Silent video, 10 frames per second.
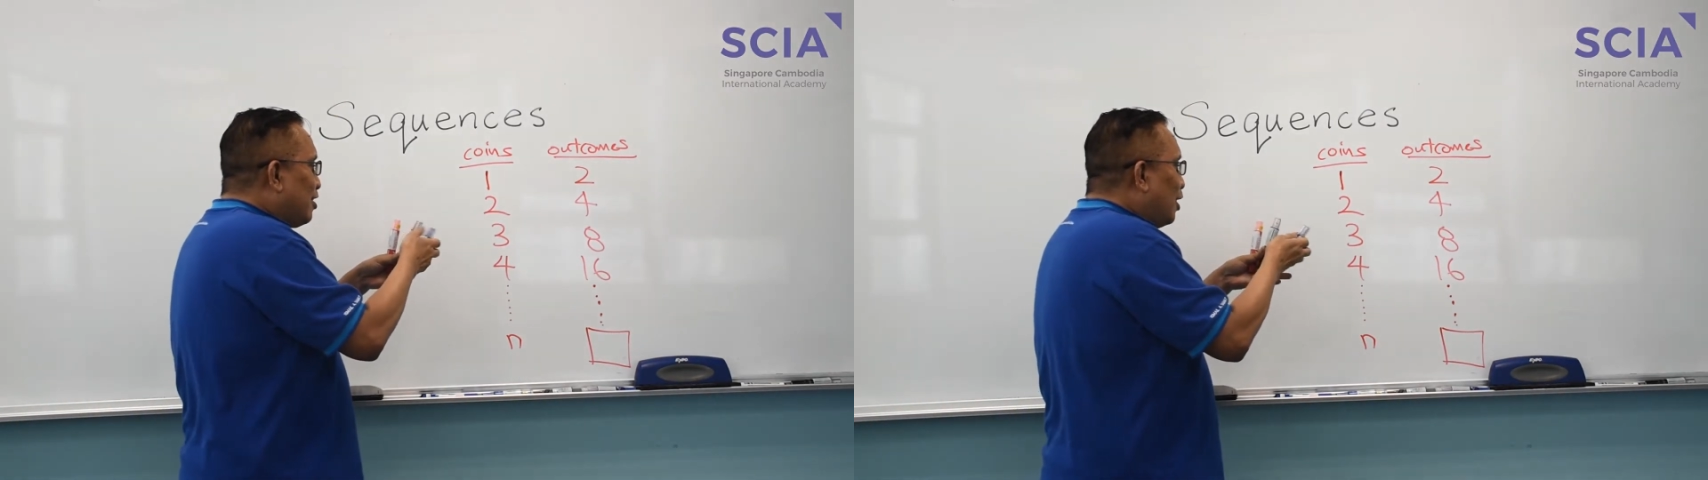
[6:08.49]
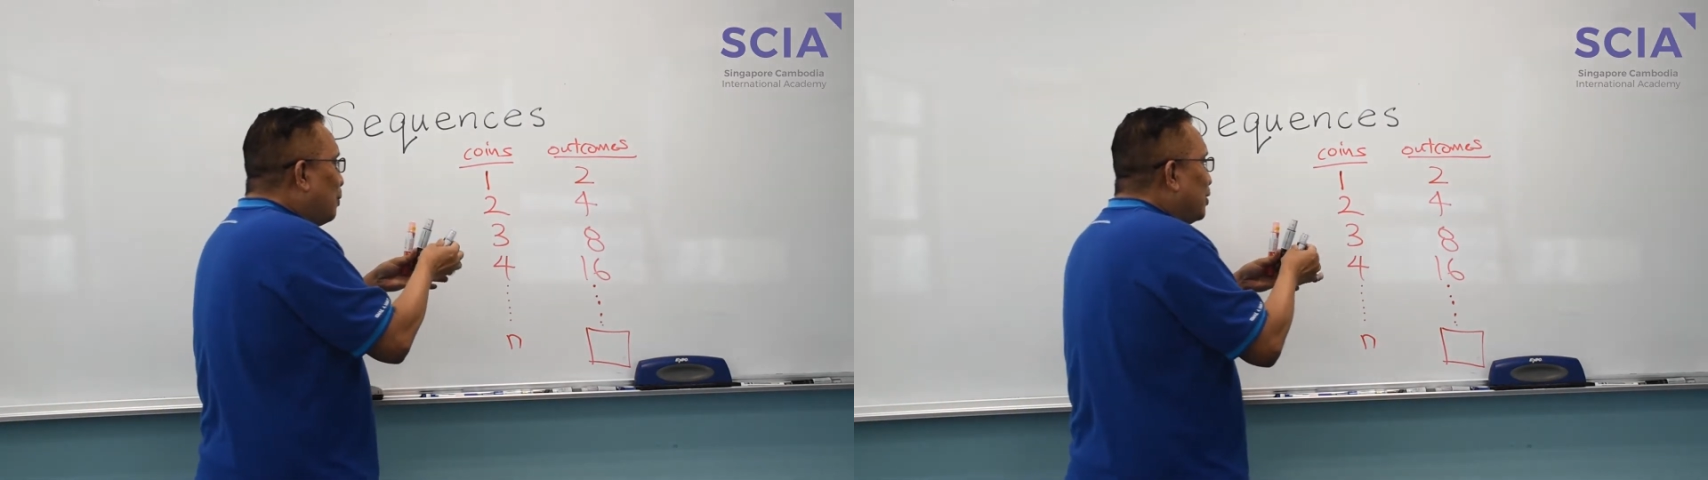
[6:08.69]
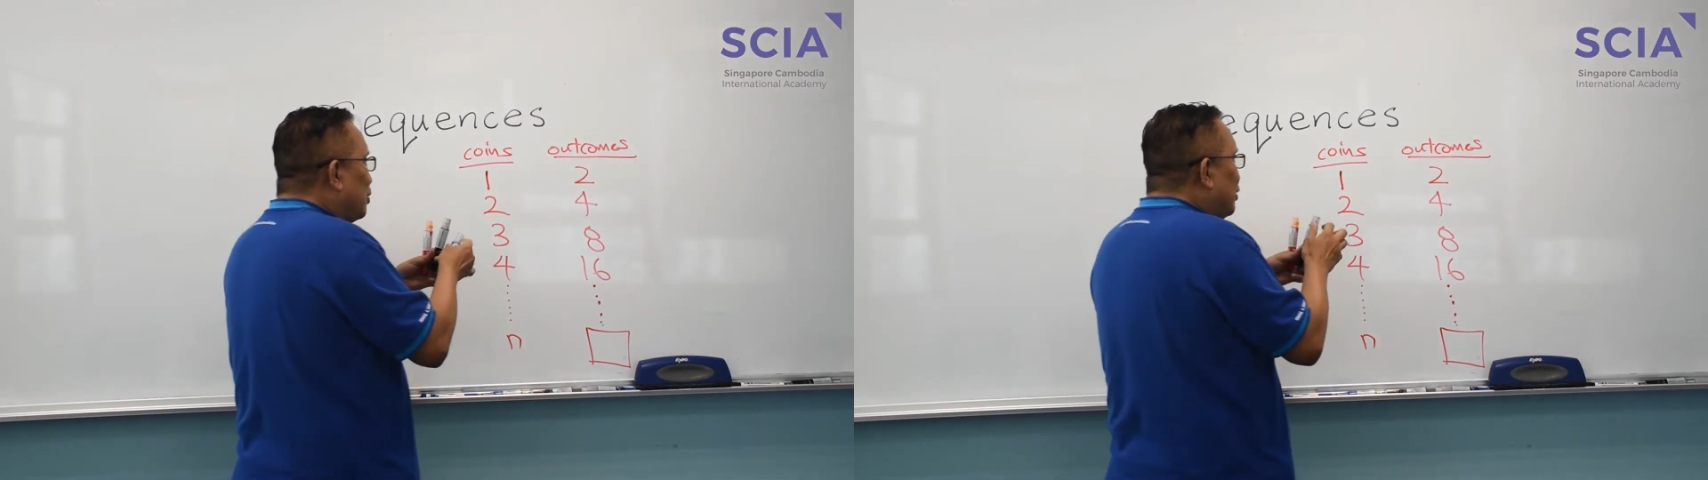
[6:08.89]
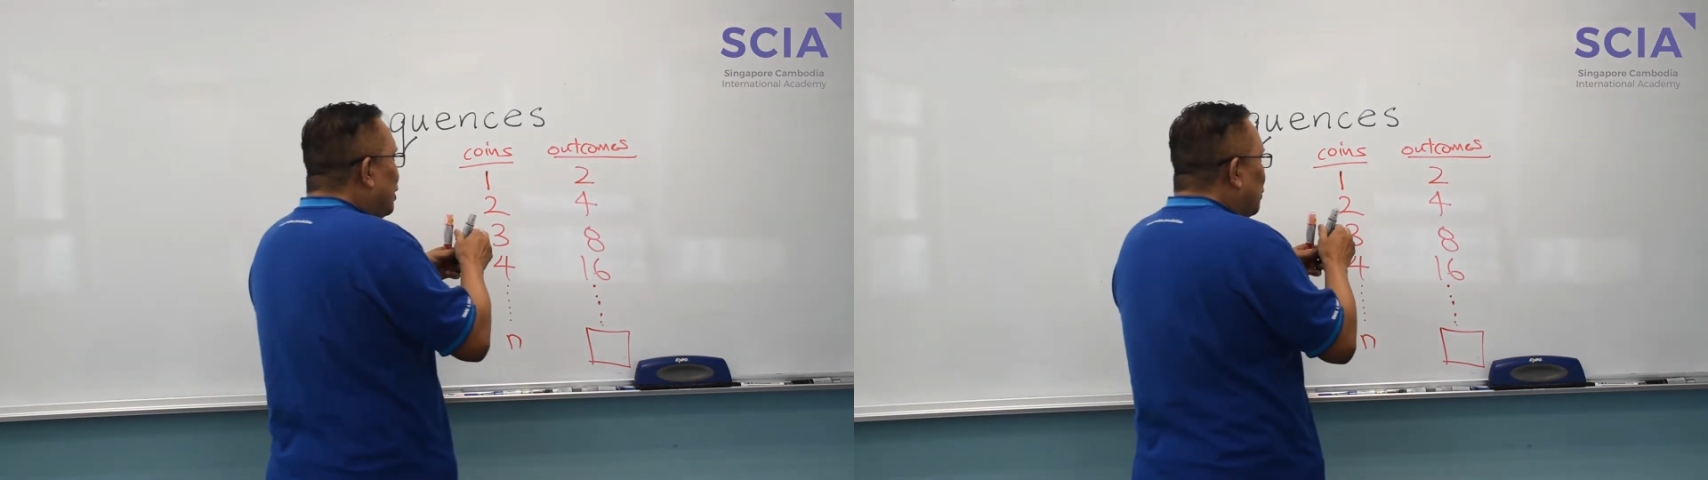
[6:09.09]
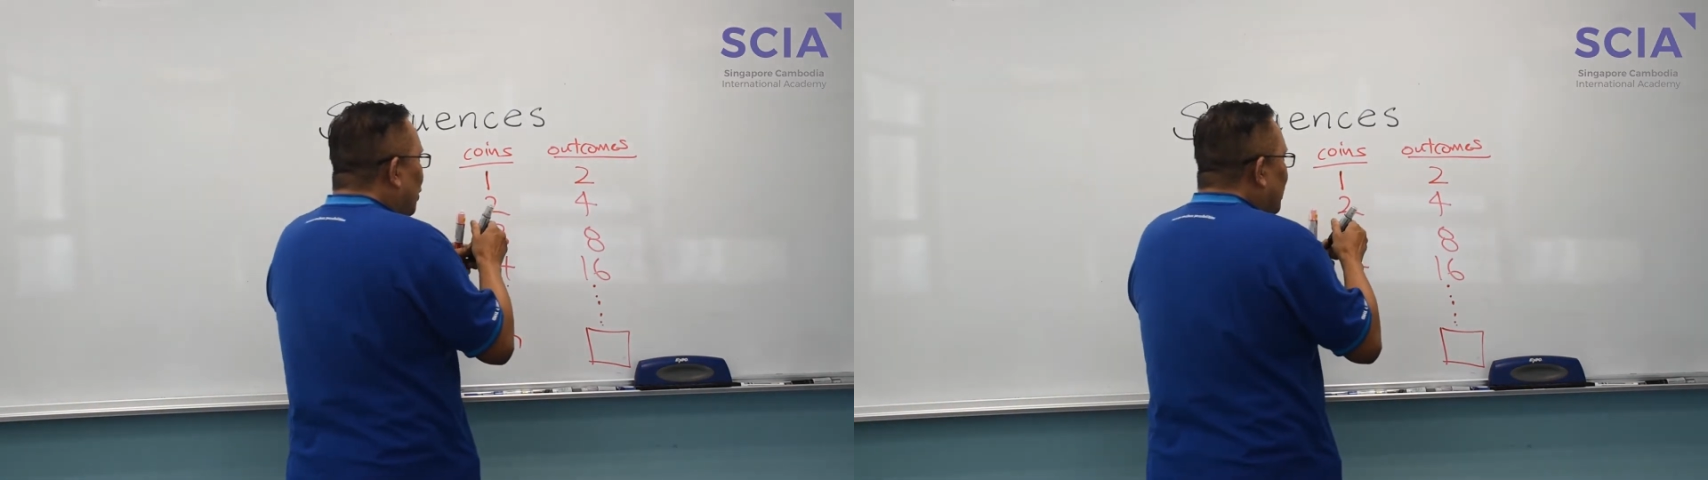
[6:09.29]
now what you
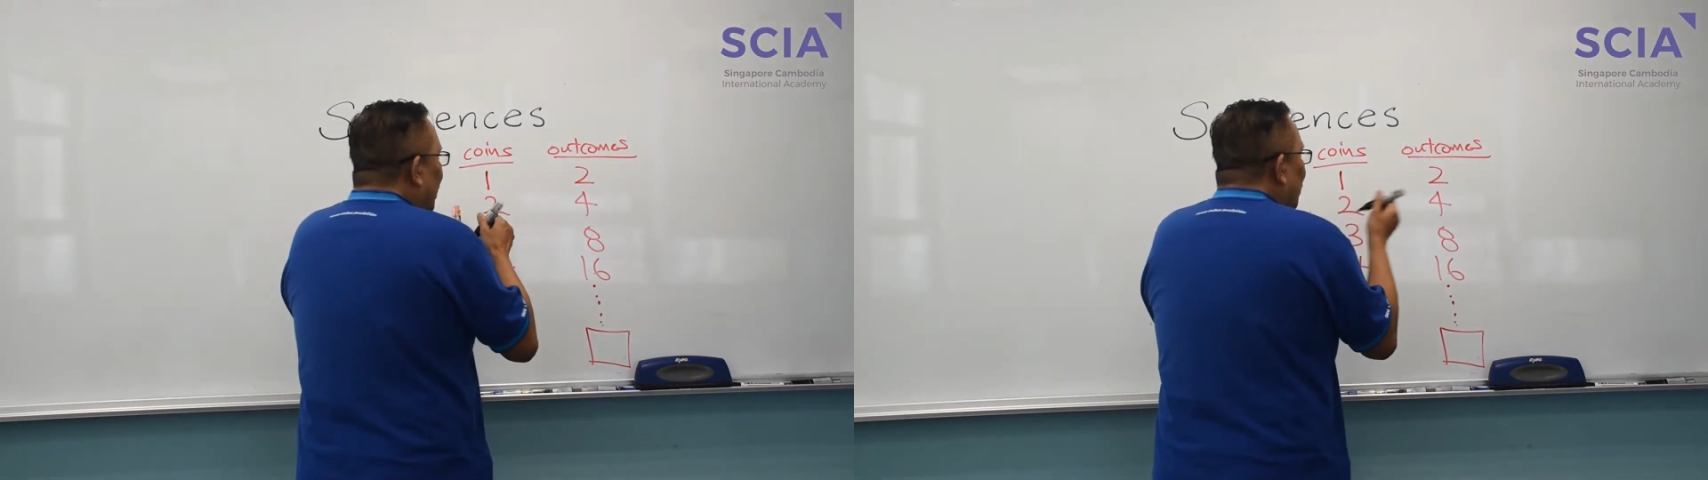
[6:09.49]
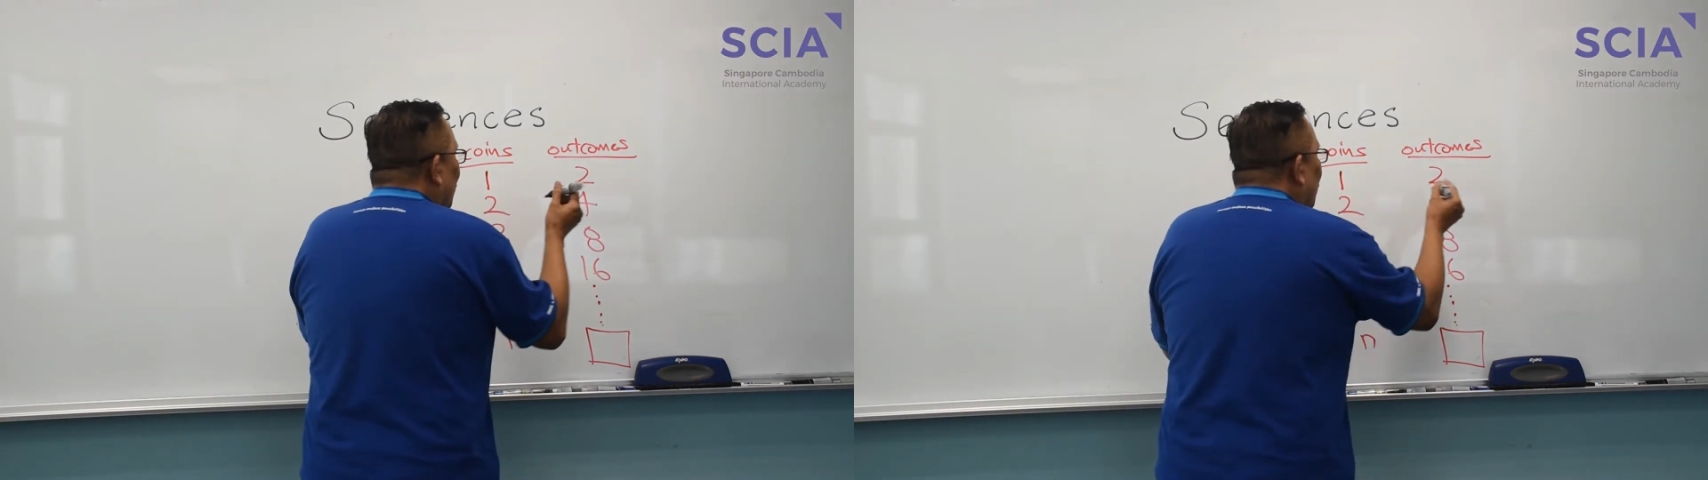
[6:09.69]
did was, you